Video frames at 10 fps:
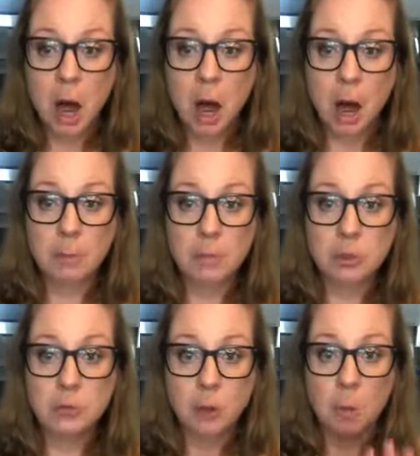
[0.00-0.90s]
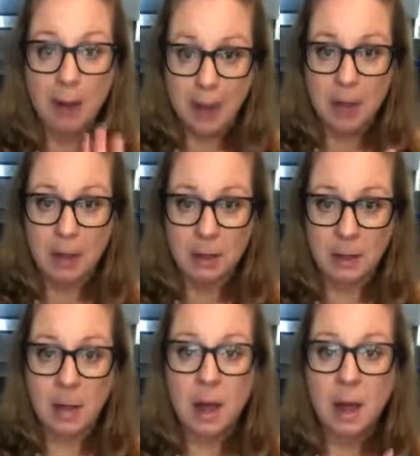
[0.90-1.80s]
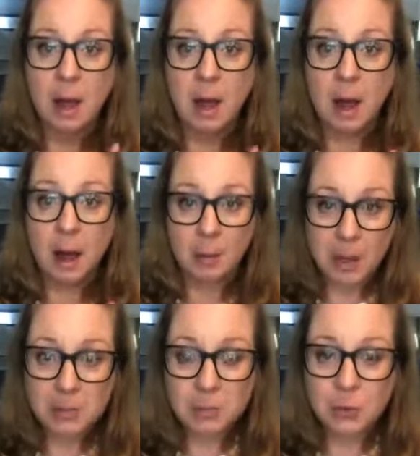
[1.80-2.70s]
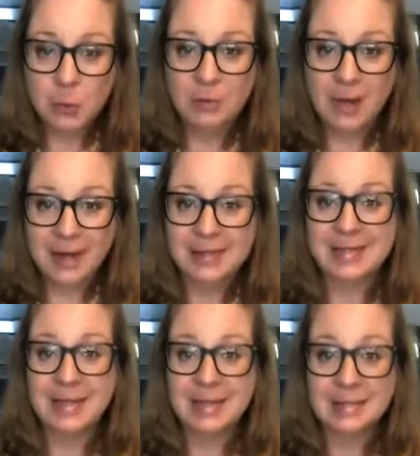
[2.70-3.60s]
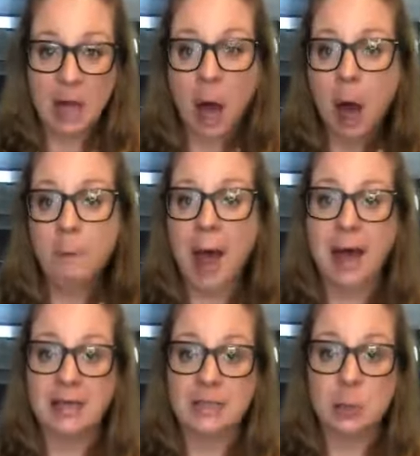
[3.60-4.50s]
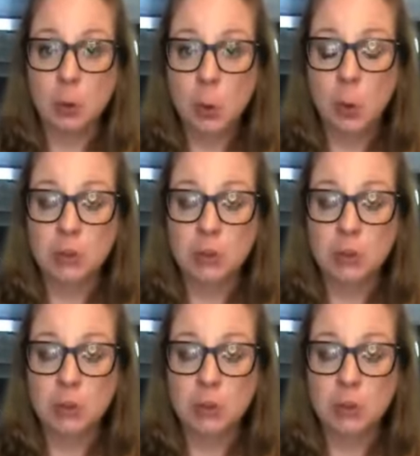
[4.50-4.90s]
So don't panic. I'm also told that it sets up as it cools.